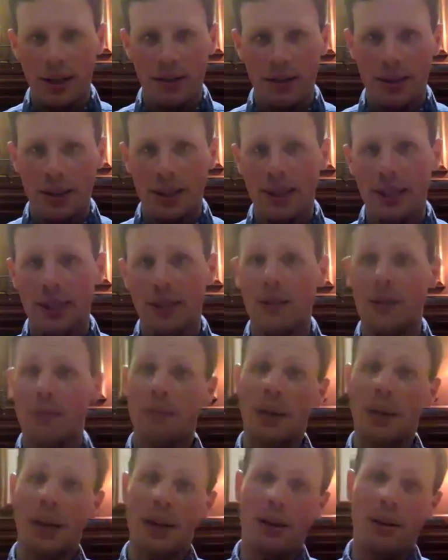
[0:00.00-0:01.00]
It's not like they're
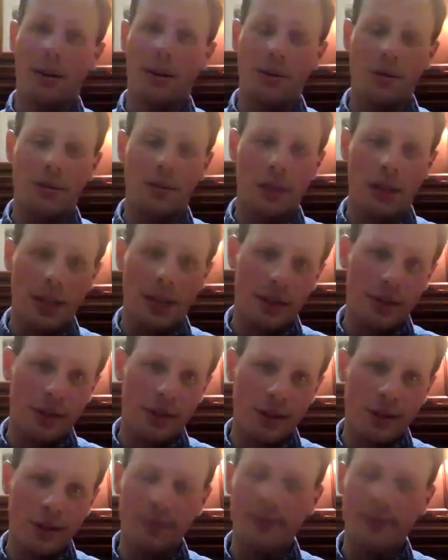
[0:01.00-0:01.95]
paying authors less.